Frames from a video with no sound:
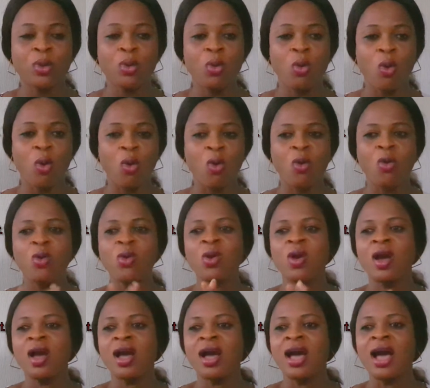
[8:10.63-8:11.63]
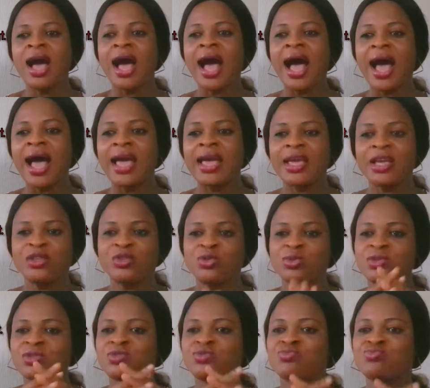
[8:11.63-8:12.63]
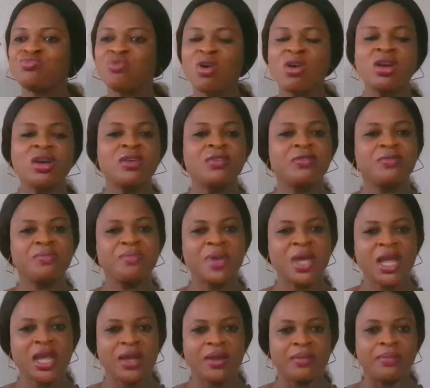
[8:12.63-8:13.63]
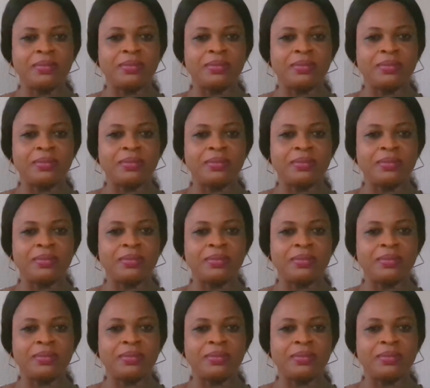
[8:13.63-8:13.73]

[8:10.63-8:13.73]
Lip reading: or it was wrong of me.